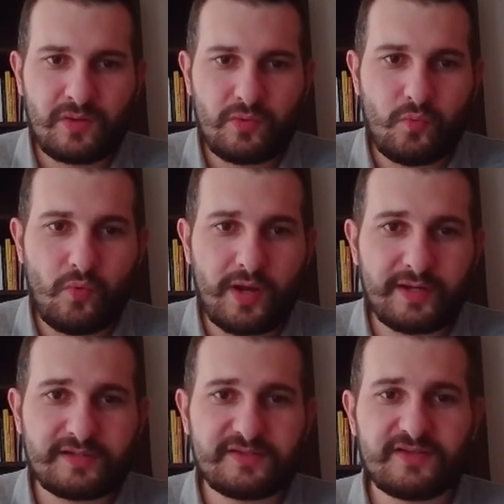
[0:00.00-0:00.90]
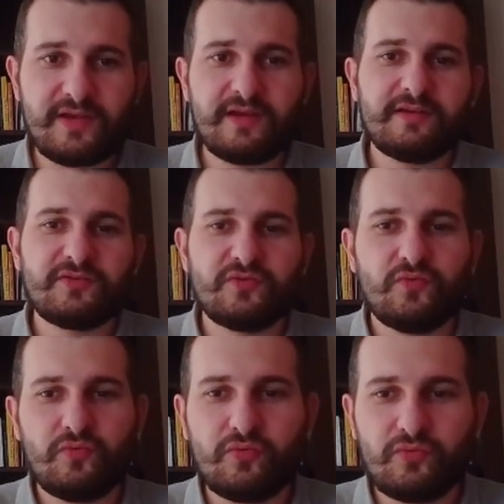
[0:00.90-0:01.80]
White decided
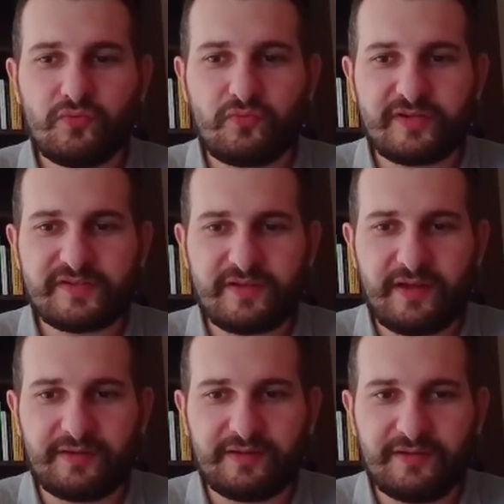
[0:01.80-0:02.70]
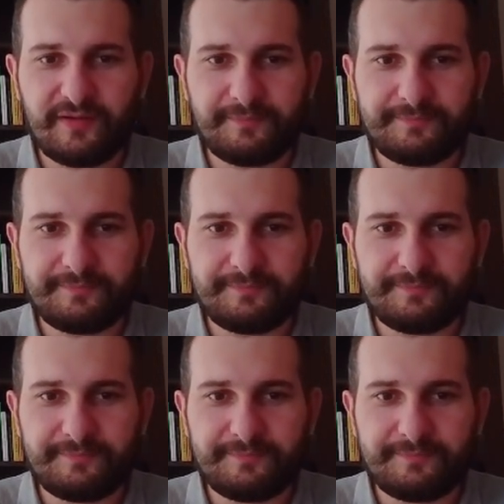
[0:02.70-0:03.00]
to resign here.